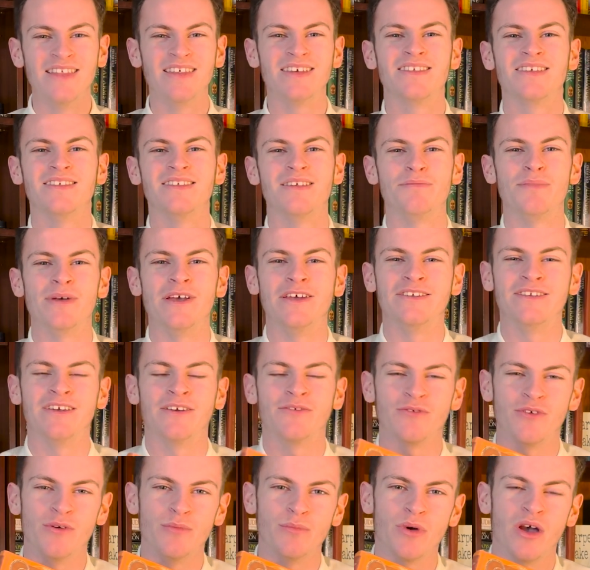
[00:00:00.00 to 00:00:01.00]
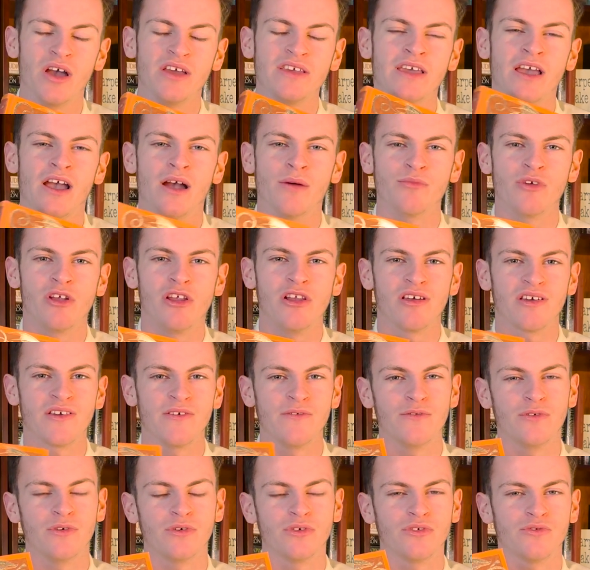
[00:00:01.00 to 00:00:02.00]
this is a bit different. But yeah, I'm really looking
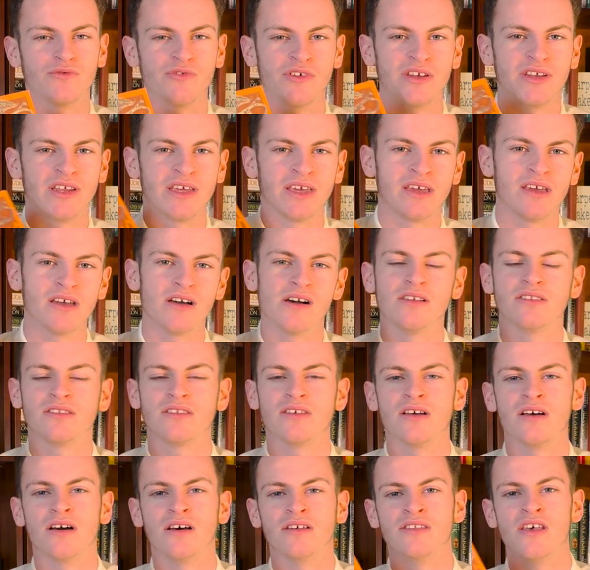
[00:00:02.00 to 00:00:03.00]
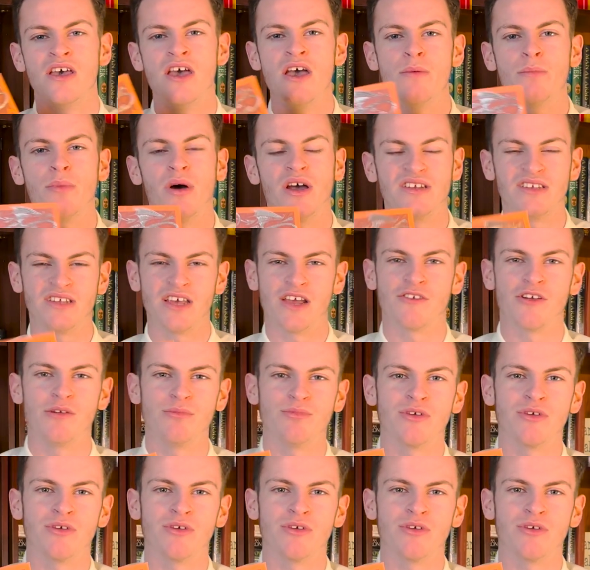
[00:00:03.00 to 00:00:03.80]
forward to reading Guards by Terry